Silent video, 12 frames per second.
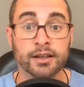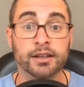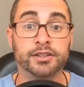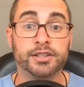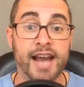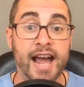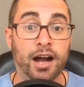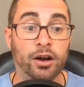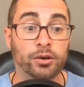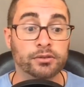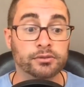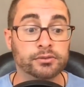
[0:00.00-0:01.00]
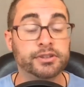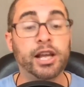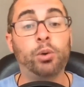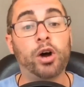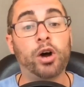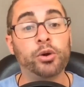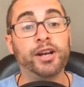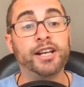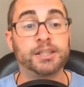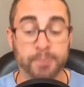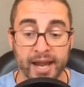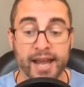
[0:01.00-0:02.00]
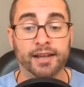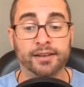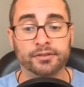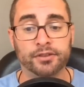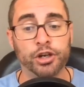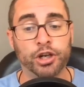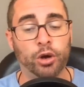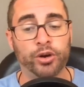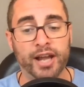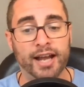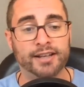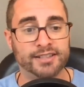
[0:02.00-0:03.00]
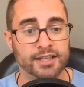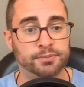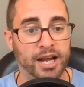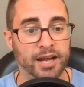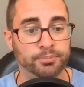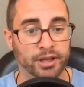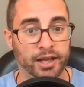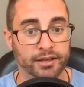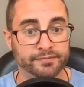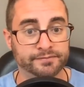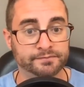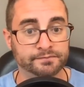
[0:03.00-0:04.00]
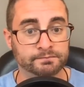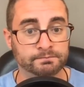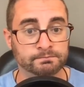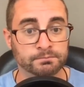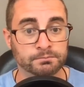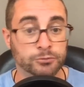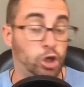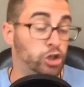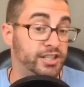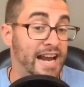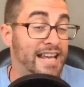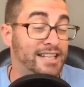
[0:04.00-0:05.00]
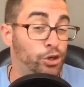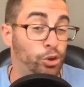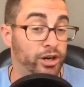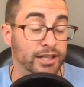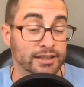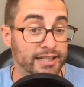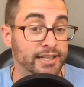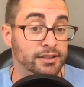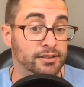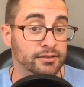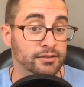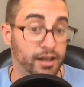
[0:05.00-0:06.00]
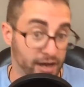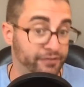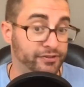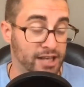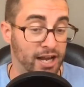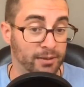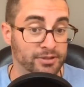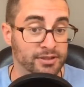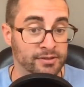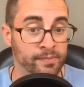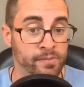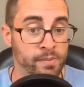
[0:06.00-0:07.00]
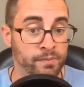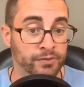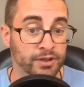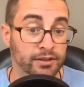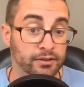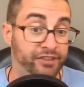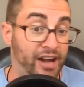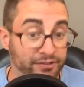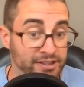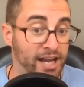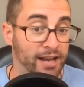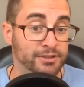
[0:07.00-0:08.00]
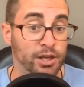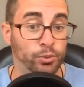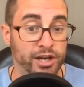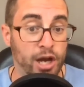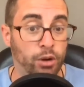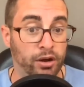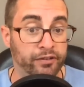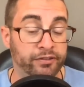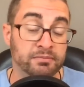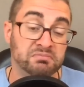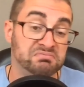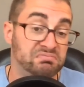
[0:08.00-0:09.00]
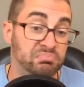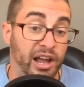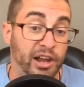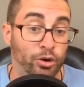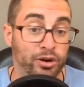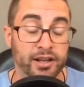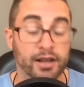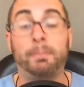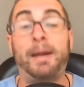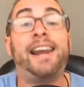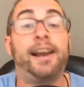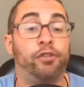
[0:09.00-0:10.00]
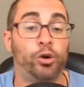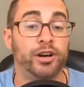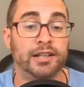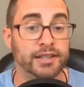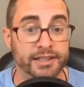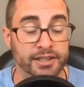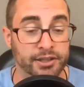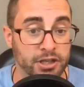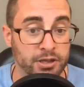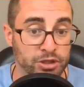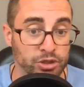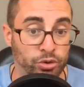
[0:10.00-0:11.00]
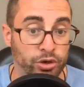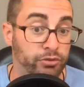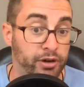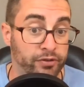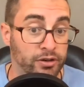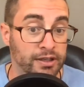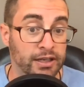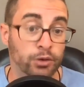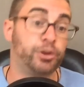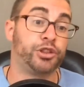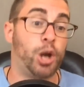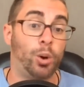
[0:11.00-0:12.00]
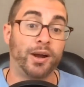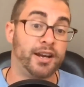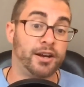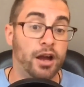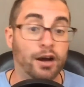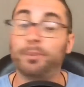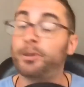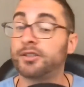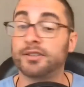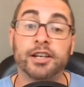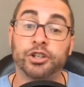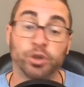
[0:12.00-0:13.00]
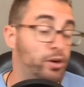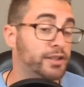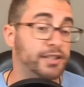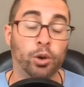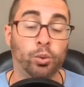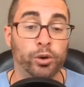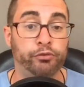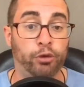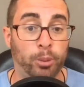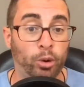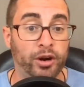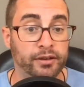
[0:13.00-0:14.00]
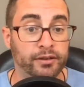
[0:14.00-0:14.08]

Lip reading: So now they want to expand the Dakota Access Pipeline because it hasn't already leaked enough times, five times that we know of, might have already leaked under the Missouri River with no way to know because they sure as hell wouldn't report it.